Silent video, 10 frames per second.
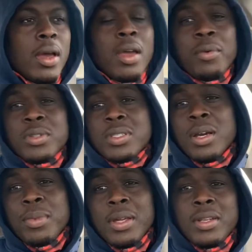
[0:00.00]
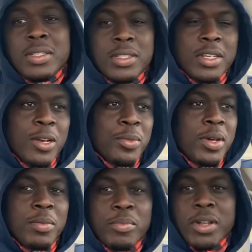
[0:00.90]
What's up, ladies and
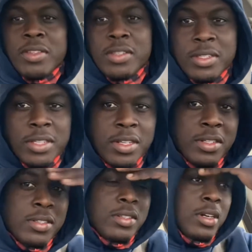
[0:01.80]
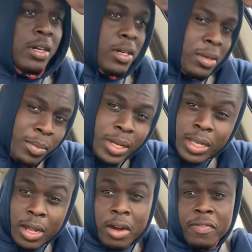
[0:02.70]
gentlemen, brothers and sisters? Let me
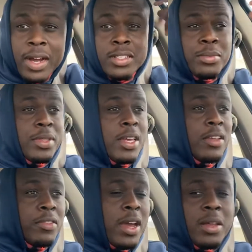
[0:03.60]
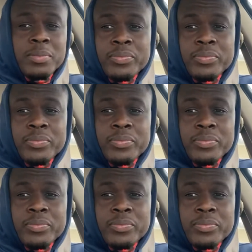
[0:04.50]
clarify some things, right?